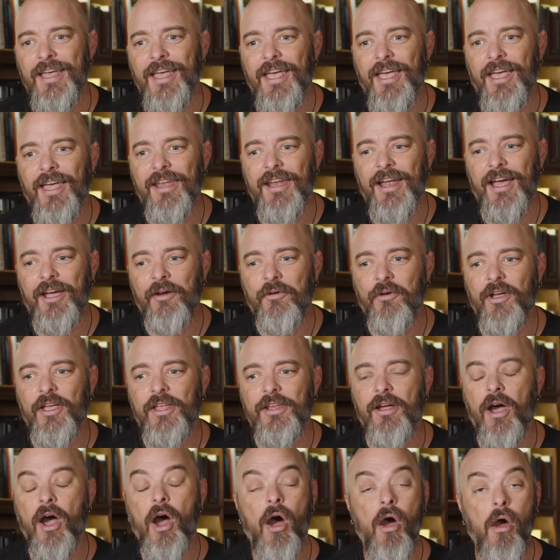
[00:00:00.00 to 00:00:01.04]
And I
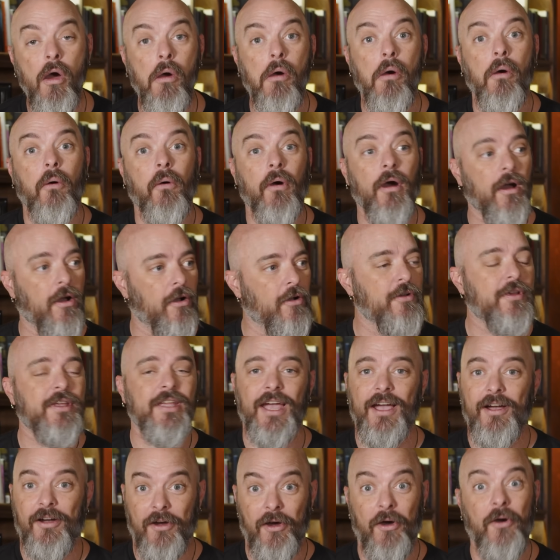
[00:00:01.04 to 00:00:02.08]
went, oh,
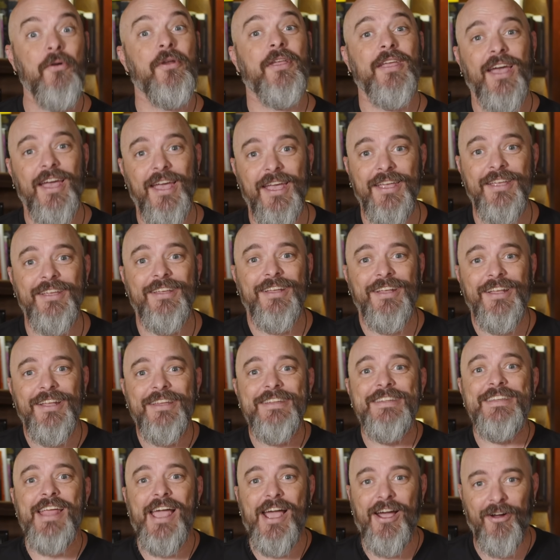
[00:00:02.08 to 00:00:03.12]
okay.
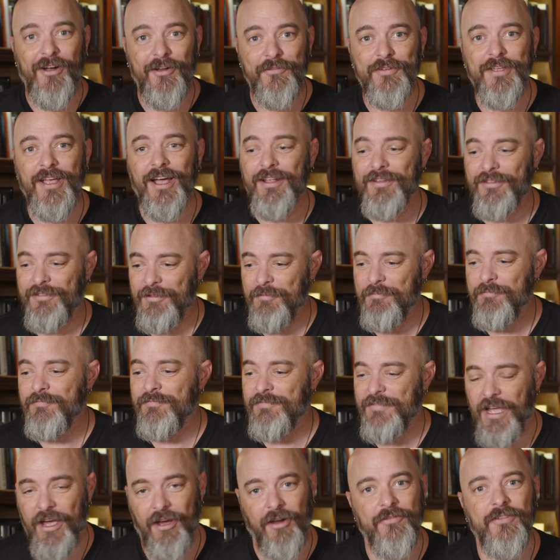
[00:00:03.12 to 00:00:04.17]
Now I've got
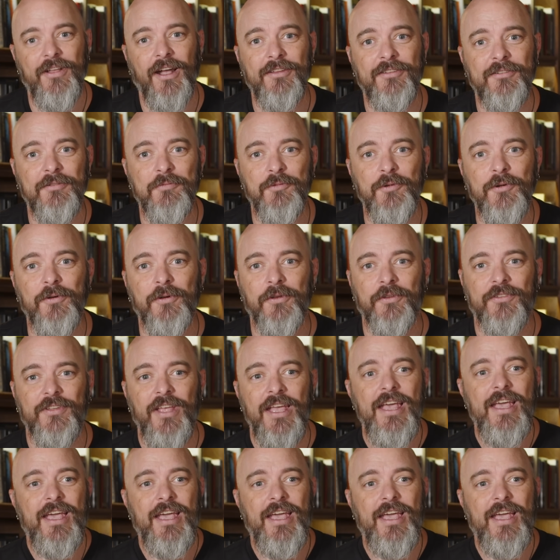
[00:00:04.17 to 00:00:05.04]
some rules.